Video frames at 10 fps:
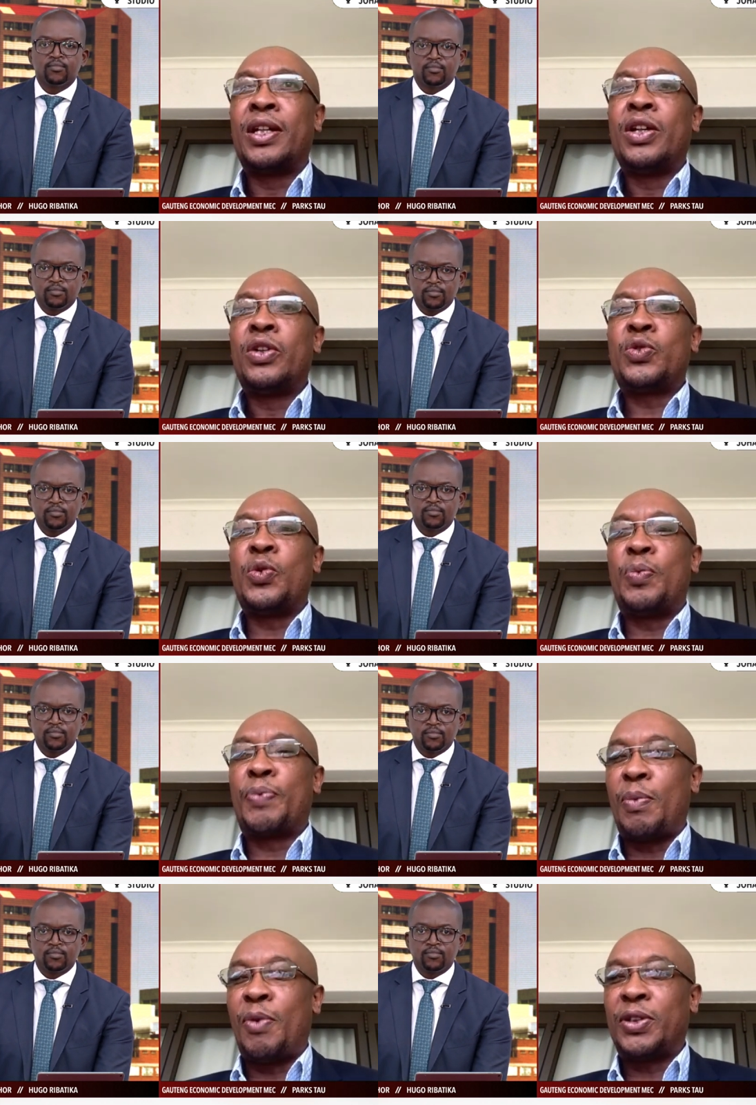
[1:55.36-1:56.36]
Speaker 1: to
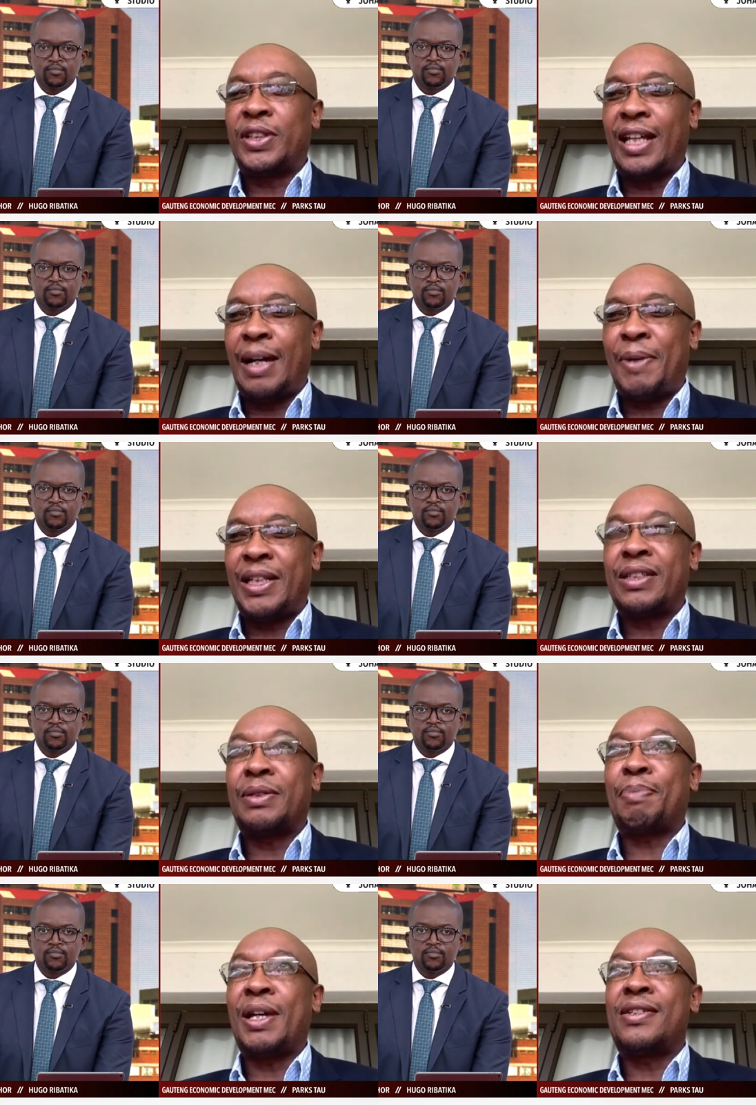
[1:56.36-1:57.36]
promote their
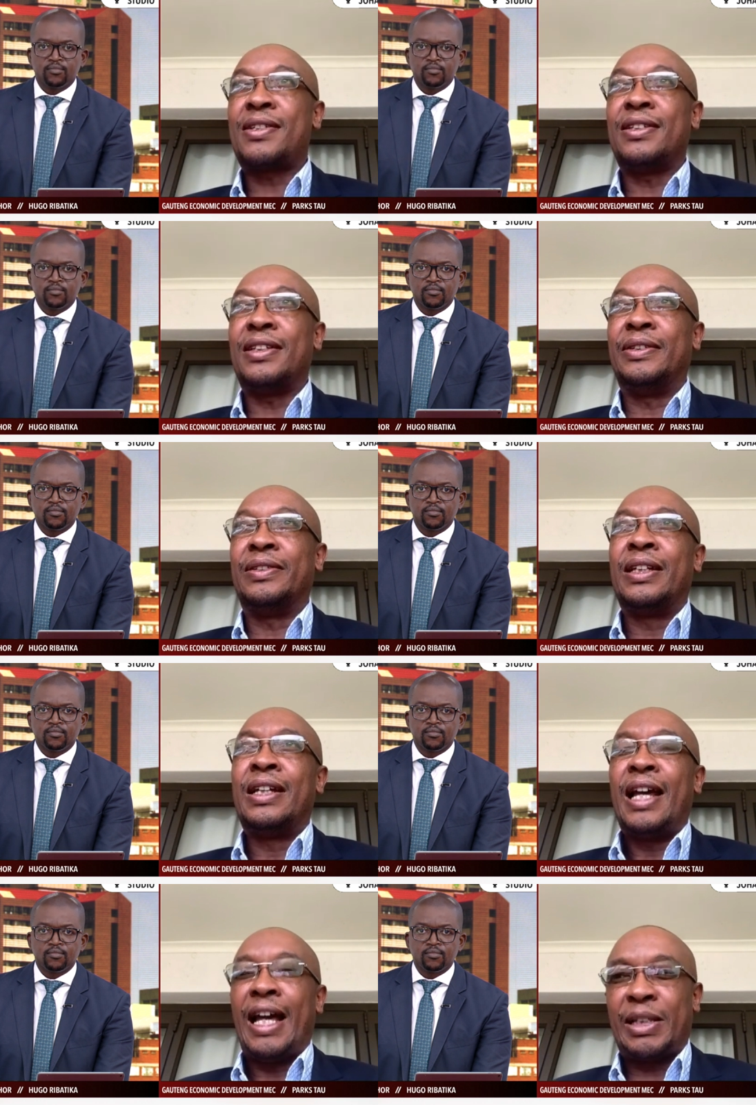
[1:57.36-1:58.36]
participation in
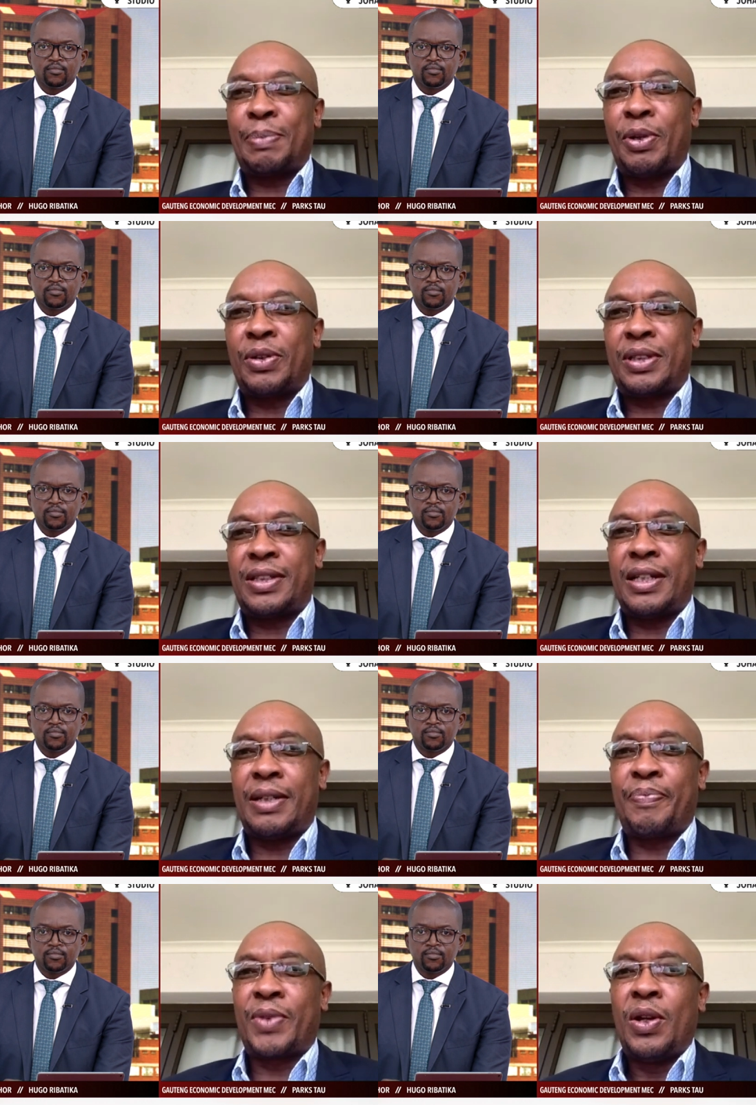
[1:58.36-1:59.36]
export um,
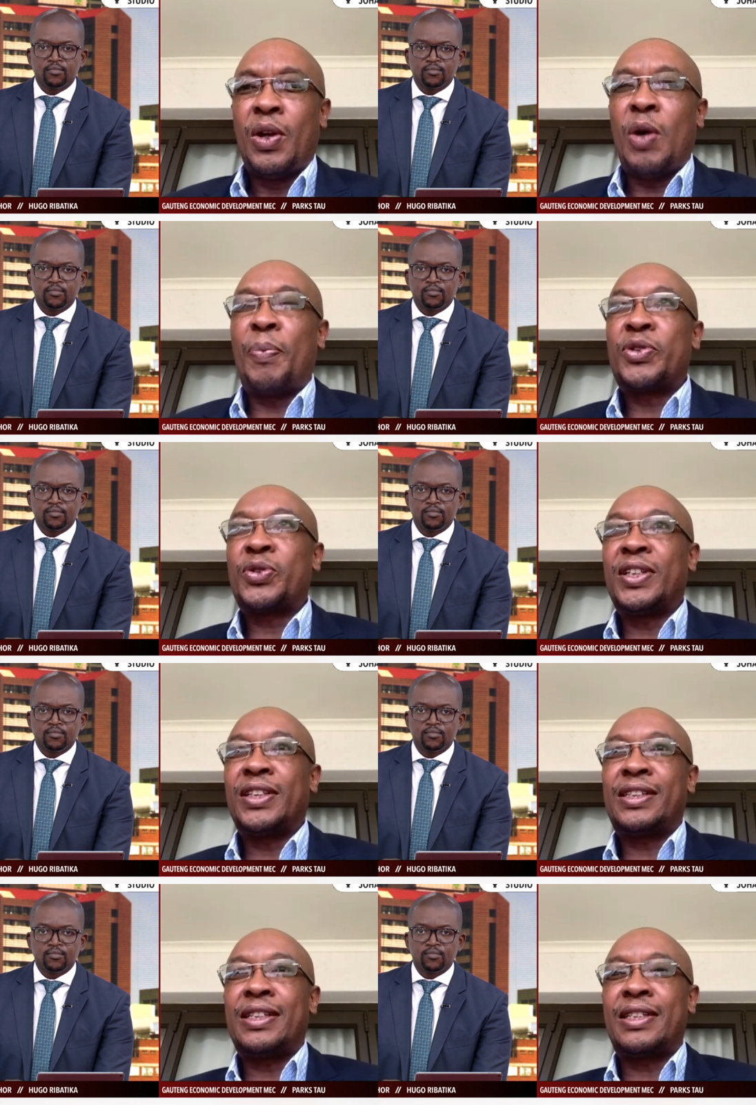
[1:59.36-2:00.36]

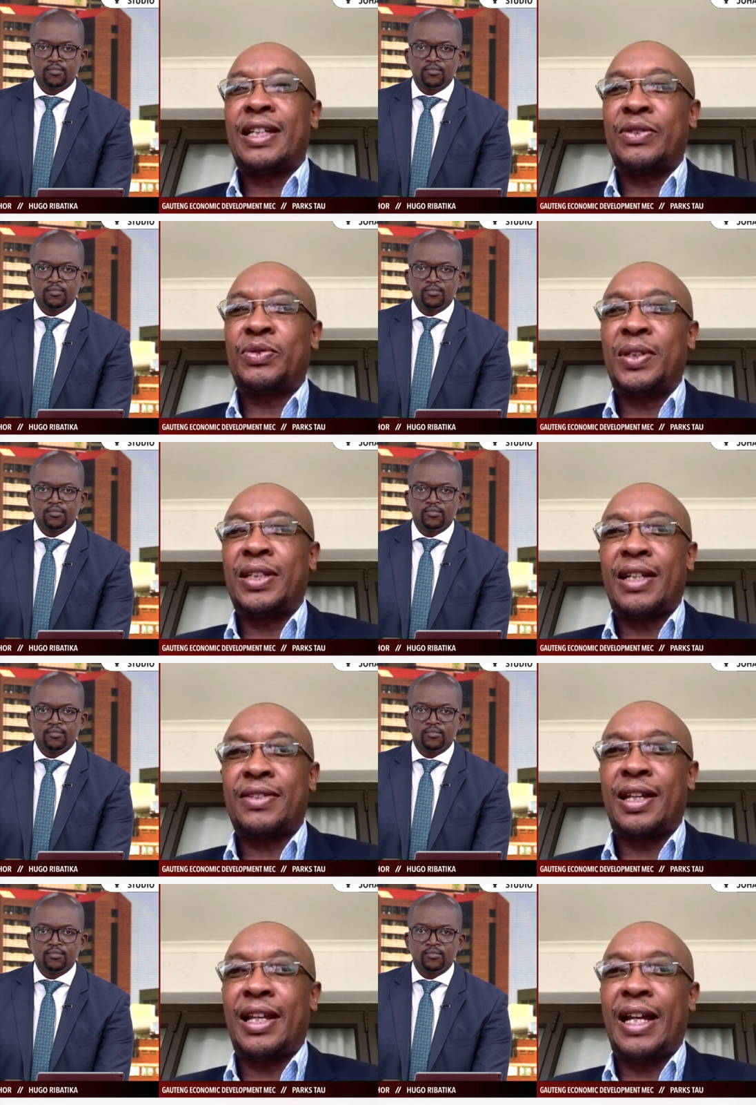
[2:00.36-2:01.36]
opportunities and to
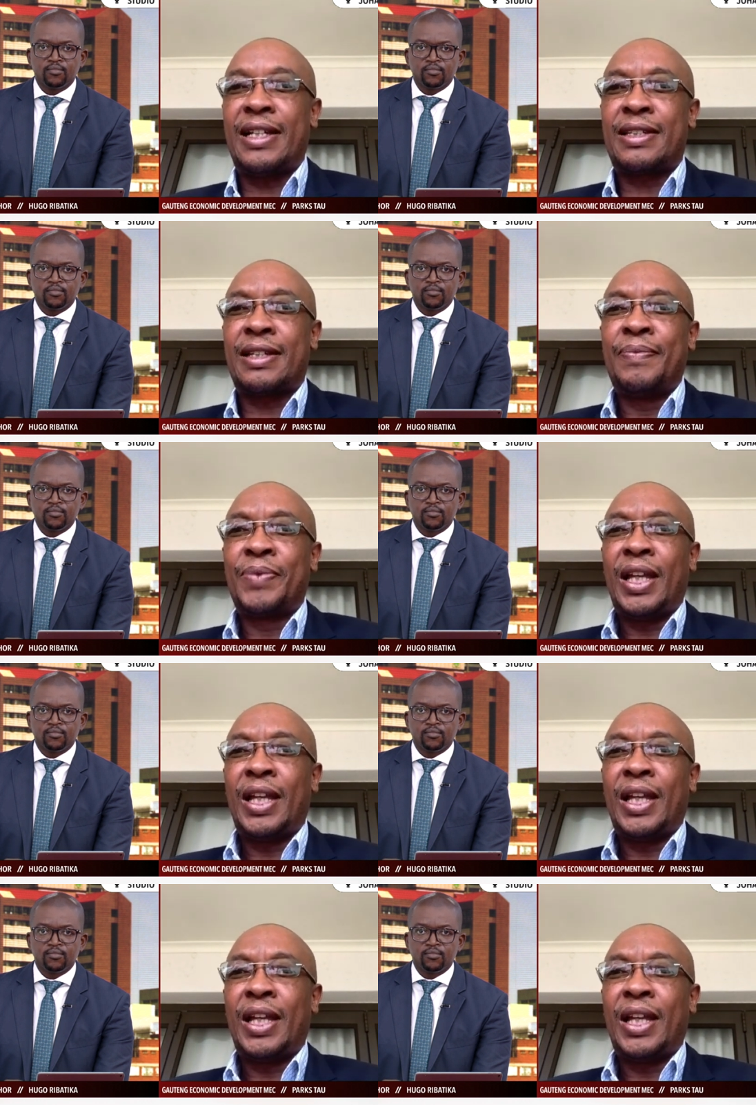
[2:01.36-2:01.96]
industrialize and